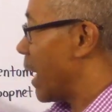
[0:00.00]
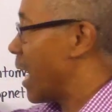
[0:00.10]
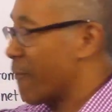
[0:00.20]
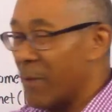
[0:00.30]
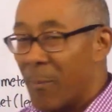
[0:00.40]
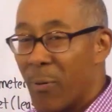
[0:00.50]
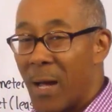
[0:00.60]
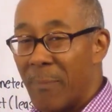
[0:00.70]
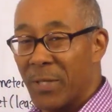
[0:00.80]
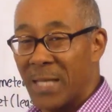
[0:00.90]
every
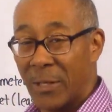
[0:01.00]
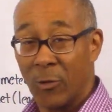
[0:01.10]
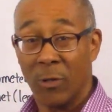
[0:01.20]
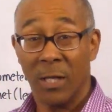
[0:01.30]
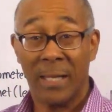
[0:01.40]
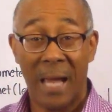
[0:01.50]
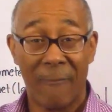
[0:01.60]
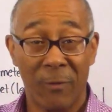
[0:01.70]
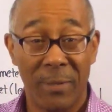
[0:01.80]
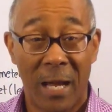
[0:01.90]
property that you look
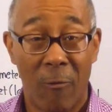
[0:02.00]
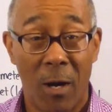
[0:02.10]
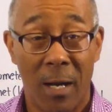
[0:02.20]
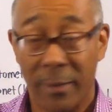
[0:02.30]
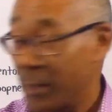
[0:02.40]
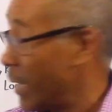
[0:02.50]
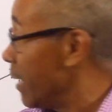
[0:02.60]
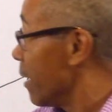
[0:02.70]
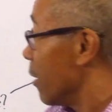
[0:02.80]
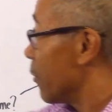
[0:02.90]
at from now on,
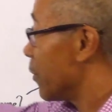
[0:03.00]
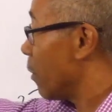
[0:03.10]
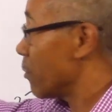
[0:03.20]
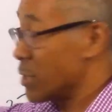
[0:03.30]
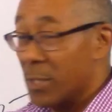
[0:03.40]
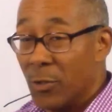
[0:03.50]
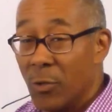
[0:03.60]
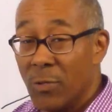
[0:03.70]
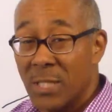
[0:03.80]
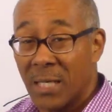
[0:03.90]
okay? Those are the
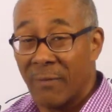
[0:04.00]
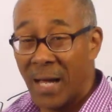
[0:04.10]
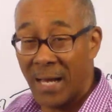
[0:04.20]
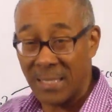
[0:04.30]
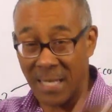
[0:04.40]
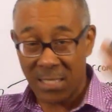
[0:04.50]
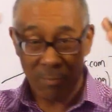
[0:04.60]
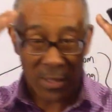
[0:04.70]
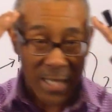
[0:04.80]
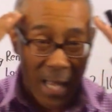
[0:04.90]
new set of eyes. That's
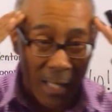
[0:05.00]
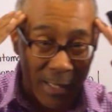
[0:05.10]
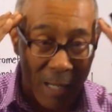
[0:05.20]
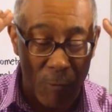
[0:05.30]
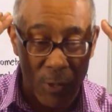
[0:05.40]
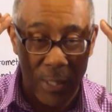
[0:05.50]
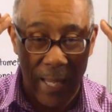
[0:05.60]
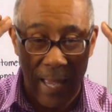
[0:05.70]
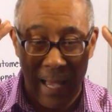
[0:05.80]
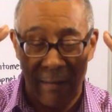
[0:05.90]
the mentality I want you
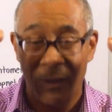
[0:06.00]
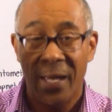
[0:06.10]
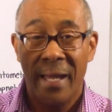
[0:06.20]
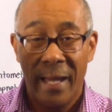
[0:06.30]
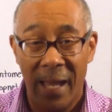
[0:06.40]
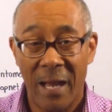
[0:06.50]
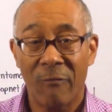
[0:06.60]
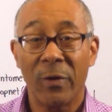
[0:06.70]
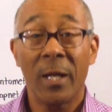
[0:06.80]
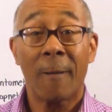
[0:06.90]
to have.
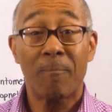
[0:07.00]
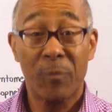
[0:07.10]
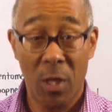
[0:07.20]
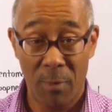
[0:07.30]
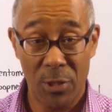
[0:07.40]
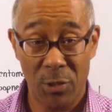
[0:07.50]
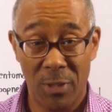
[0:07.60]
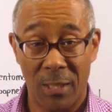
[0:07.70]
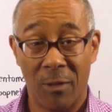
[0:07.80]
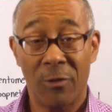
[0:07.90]
Every
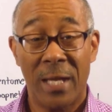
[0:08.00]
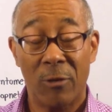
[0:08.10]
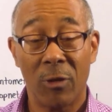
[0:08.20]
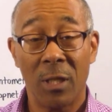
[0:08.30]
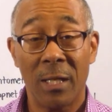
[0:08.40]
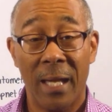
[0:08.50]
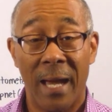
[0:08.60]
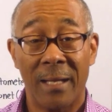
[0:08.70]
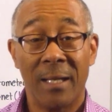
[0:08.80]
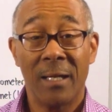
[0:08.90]
commercial deal that you look
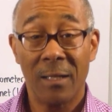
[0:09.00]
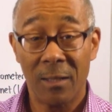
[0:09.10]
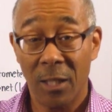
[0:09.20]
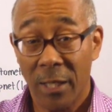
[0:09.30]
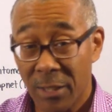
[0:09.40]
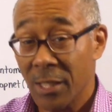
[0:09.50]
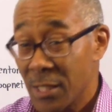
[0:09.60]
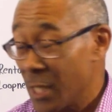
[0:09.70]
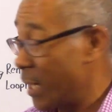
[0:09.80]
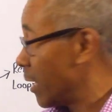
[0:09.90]
at, look to
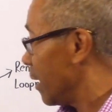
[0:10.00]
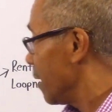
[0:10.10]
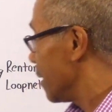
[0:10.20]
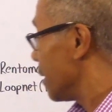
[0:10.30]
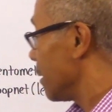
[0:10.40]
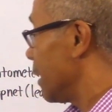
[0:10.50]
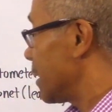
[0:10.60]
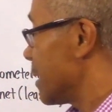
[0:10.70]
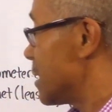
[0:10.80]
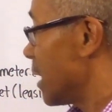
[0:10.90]
see,
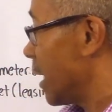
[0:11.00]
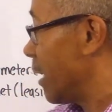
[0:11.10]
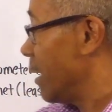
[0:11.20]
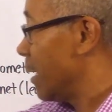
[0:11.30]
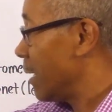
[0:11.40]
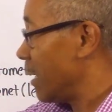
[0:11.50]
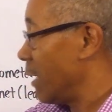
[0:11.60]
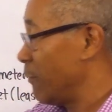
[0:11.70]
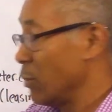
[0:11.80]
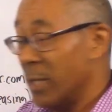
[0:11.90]
look to see
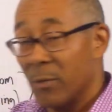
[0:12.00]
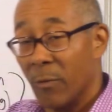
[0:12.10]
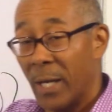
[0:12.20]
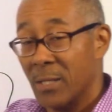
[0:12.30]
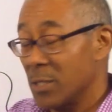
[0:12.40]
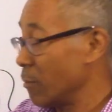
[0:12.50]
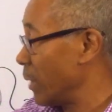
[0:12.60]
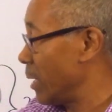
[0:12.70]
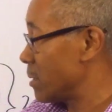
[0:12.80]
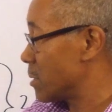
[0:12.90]
if you can raise the
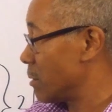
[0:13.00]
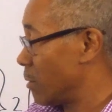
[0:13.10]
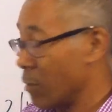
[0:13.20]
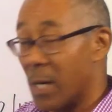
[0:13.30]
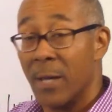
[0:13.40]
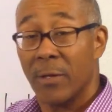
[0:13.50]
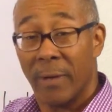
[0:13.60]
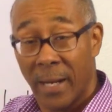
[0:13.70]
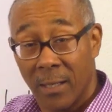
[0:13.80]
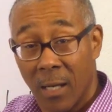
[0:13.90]
rent or
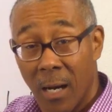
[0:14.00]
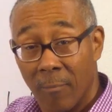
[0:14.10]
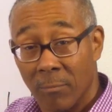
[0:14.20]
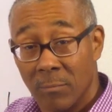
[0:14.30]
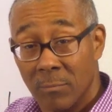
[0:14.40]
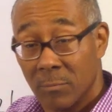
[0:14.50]
other income,